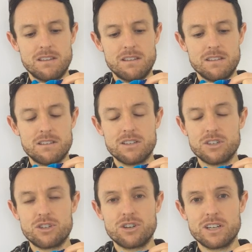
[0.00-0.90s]
this
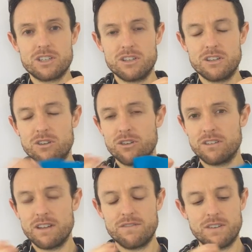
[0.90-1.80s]
construction,
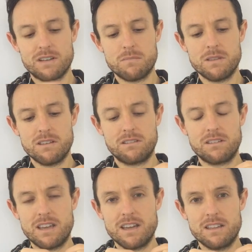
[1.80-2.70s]
not defect, but
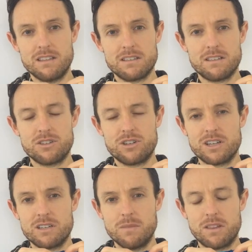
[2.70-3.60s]
this
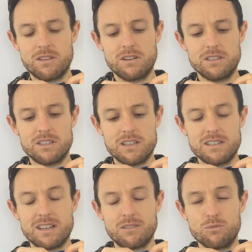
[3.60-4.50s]
construction methodology,
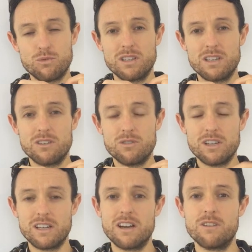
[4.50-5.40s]
because that's really
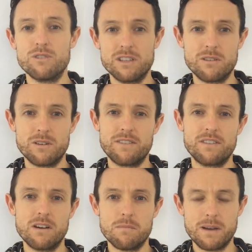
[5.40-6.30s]
annoying. I really don't want to have
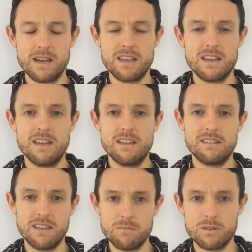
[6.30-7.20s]
to go and pay
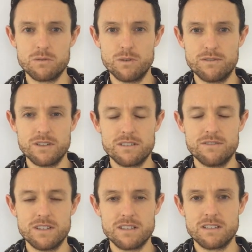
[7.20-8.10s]
to get my Swiftwick
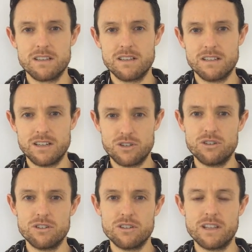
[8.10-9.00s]
fixed. They
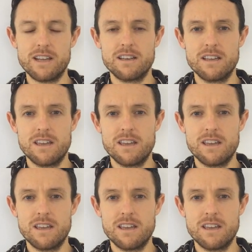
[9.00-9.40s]
shouldn't do that.